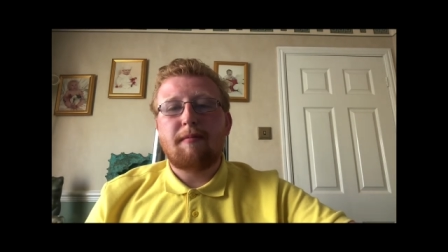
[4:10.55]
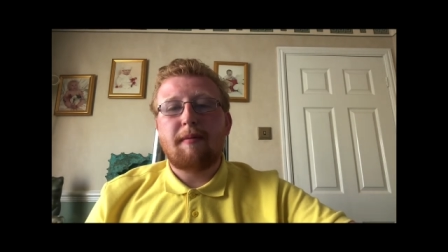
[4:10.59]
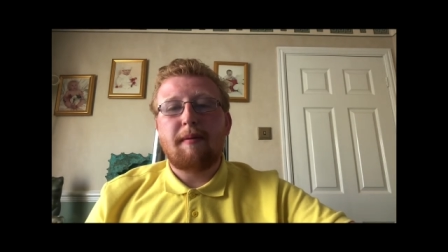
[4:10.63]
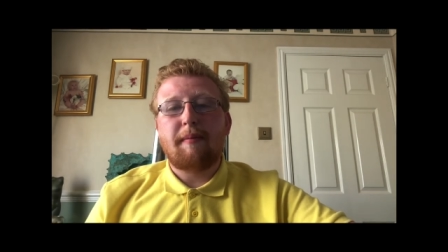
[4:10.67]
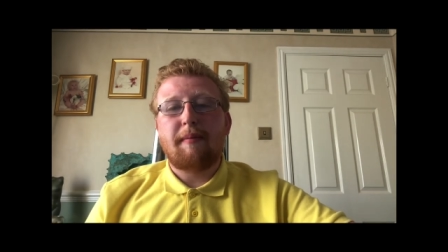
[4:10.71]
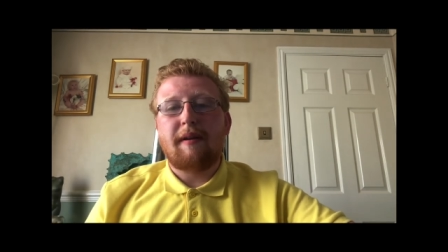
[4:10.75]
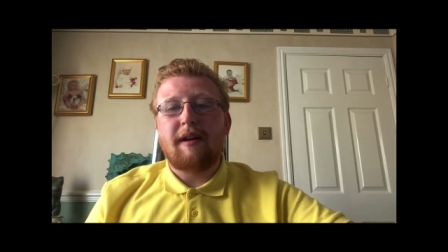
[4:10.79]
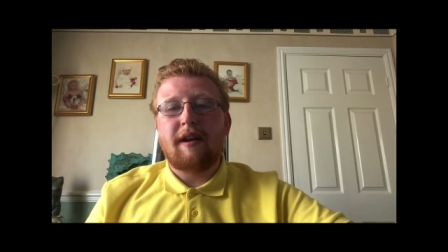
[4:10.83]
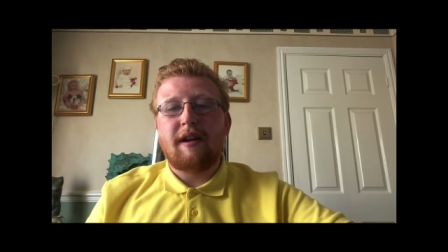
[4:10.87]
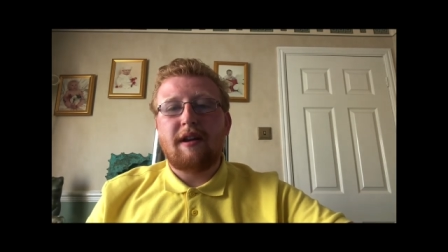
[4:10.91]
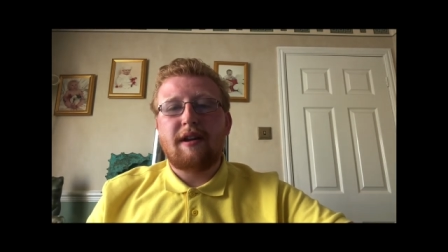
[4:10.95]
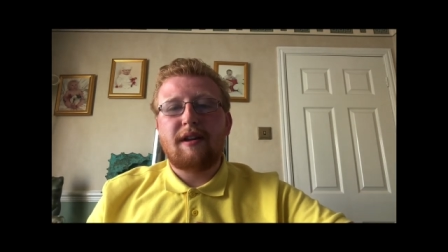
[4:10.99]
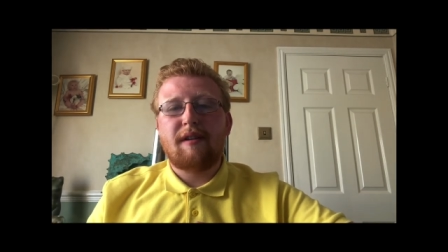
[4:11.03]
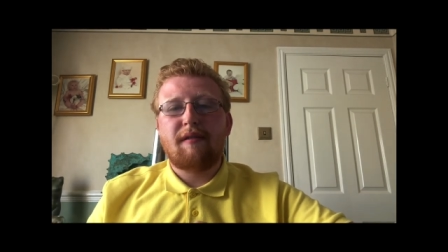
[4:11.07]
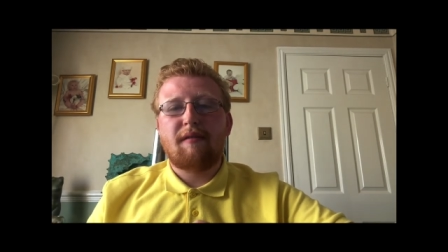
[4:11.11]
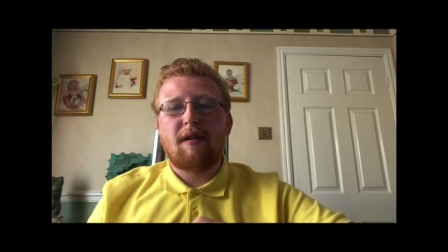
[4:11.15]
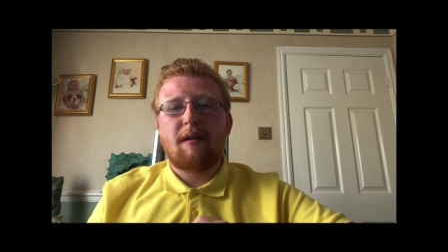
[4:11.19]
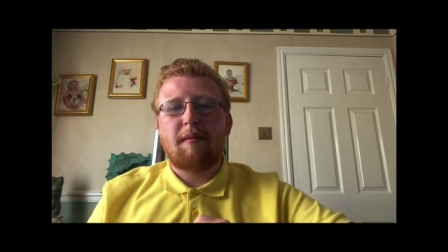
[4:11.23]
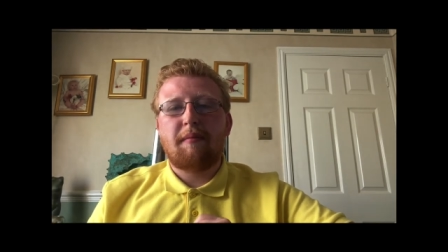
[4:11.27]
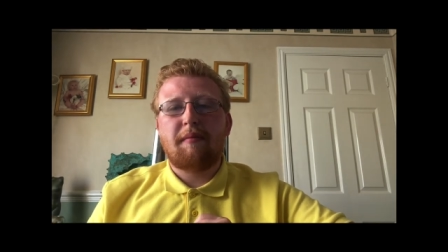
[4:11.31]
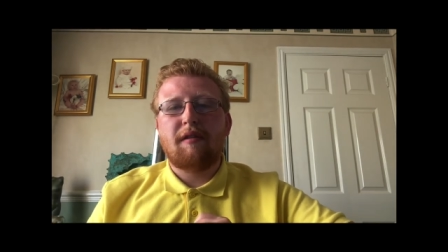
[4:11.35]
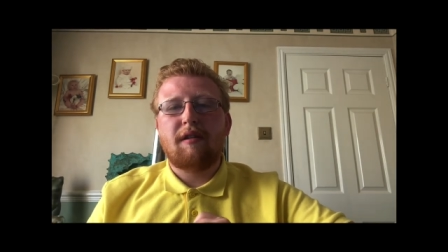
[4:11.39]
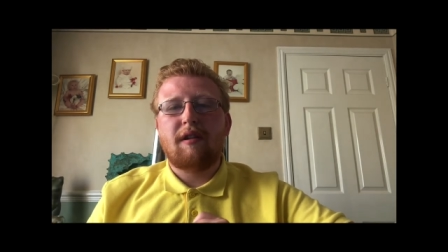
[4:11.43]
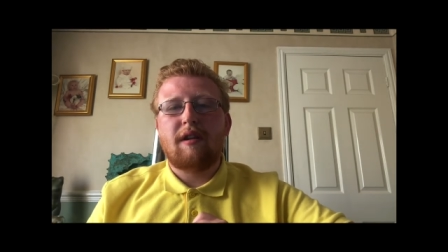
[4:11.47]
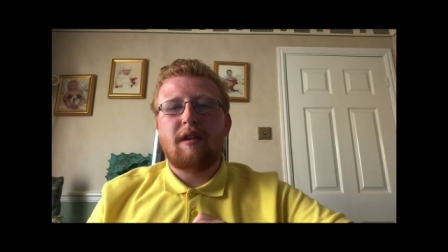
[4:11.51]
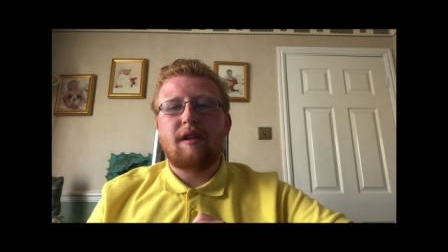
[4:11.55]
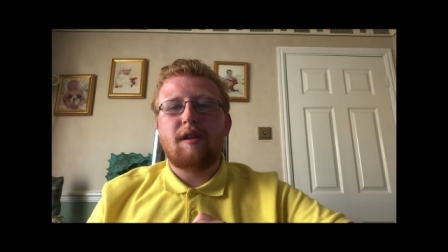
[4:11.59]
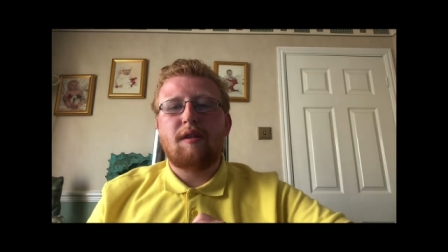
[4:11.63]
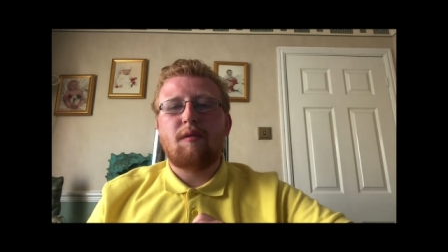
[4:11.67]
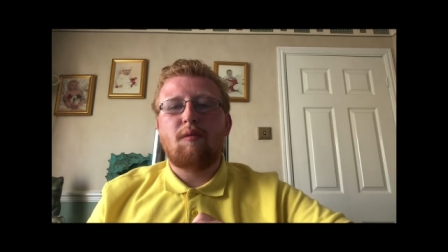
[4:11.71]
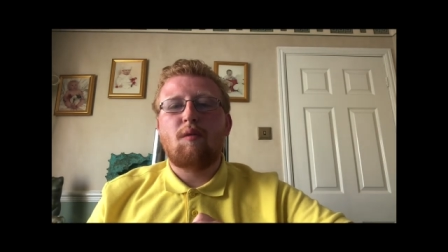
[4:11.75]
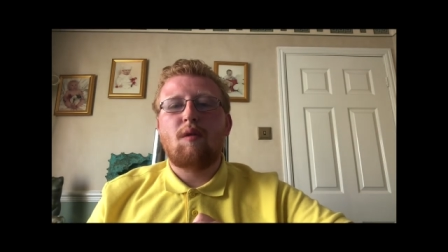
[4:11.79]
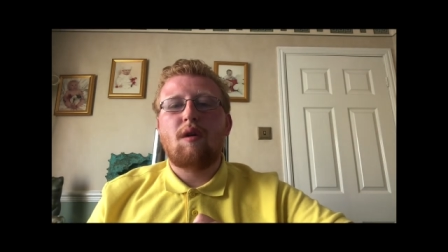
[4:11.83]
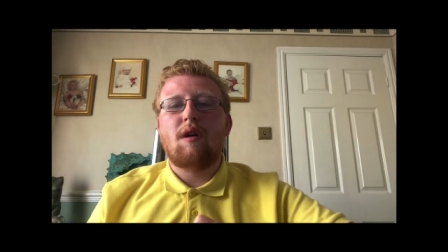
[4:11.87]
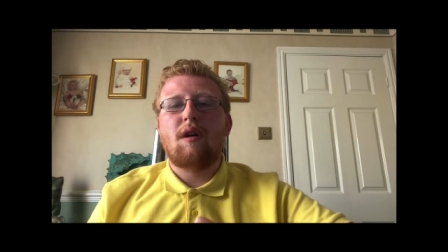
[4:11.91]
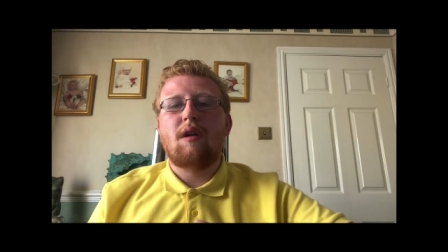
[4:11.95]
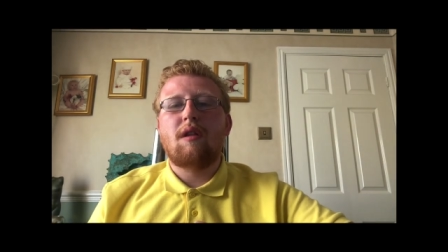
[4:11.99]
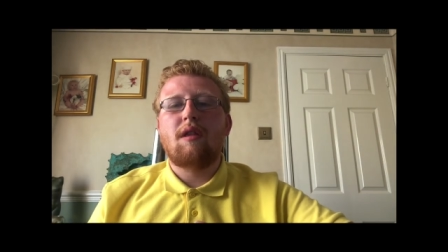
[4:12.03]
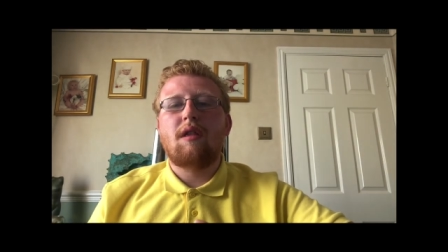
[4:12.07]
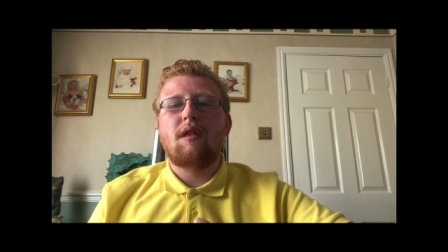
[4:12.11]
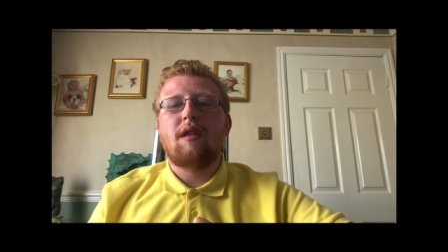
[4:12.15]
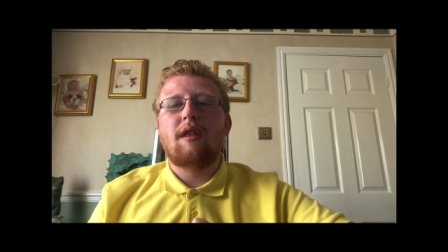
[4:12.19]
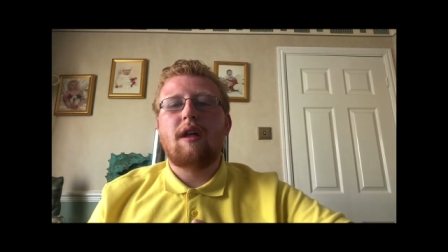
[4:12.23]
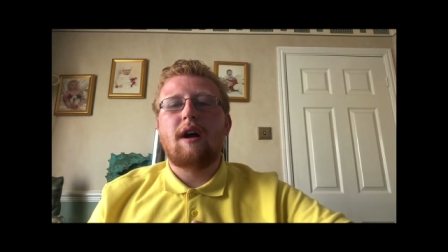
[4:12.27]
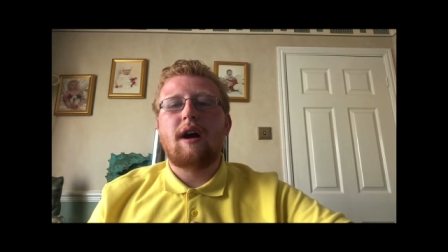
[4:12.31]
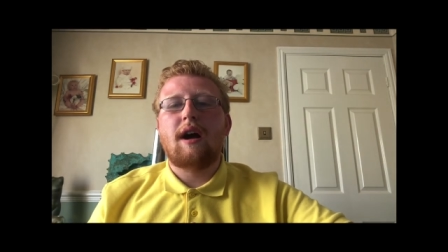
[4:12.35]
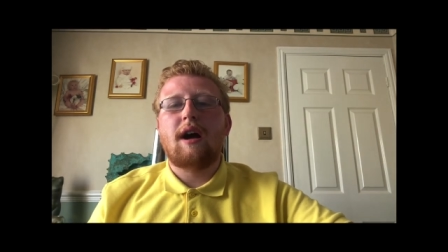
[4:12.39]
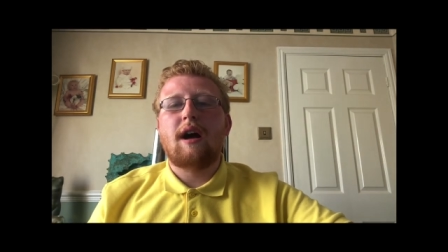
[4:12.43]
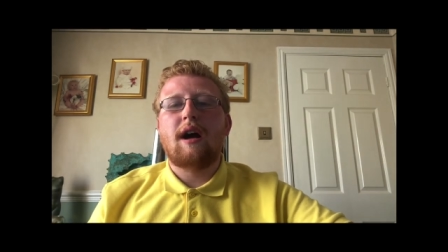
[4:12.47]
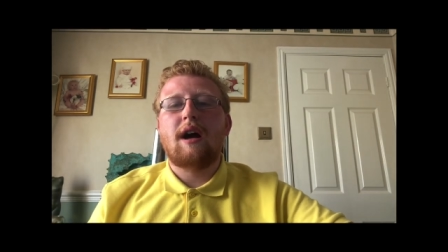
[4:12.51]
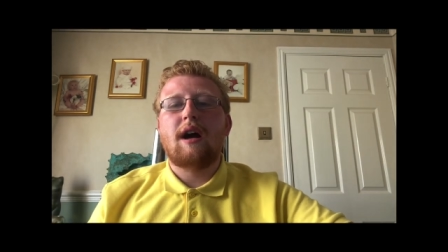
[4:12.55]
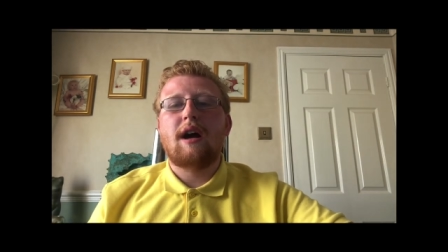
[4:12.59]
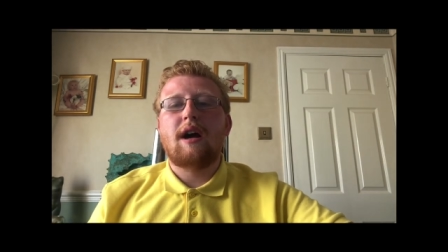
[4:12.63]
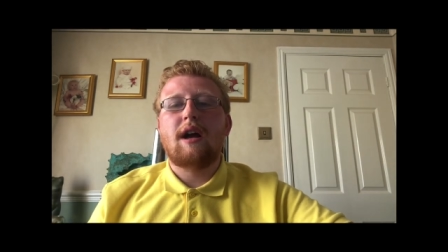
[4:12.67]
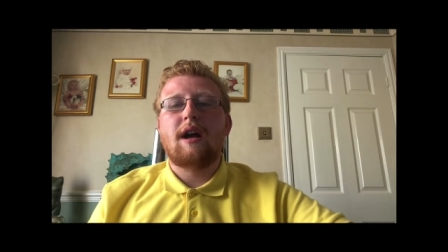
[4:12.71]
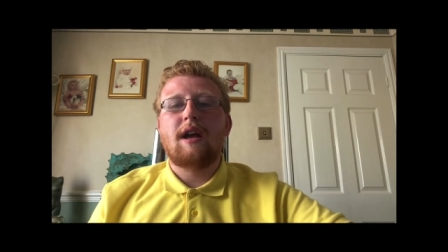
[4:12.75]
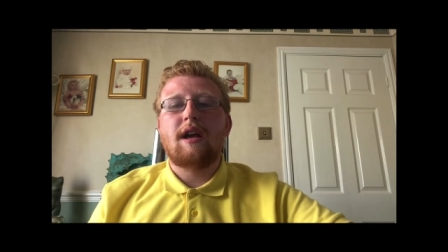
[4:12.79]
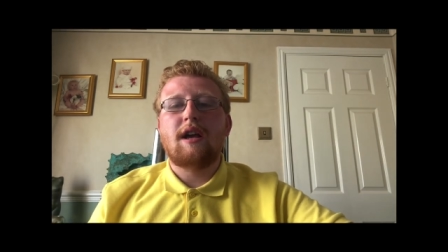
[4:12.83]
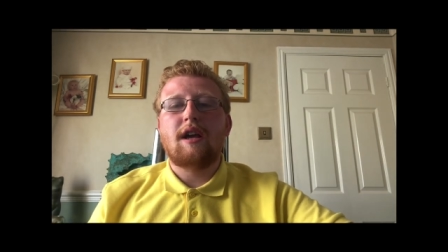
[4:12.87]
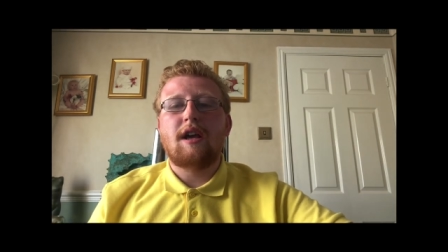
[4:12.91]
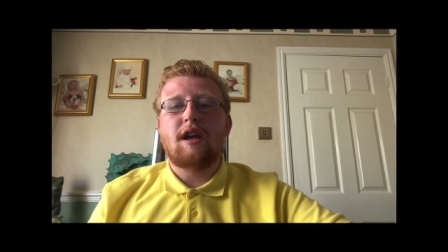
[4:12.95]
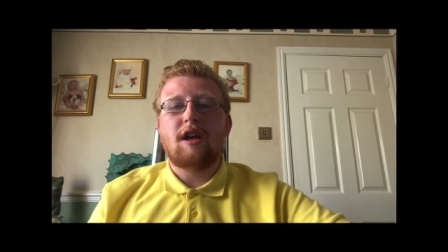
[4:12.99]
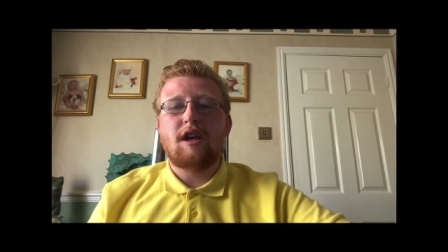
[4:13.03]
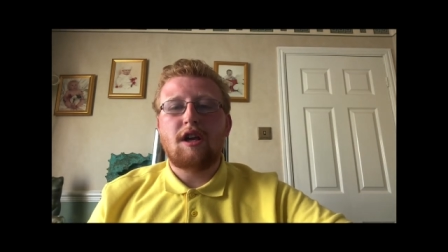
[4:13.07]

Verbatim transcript: be Instagram because it's the one that I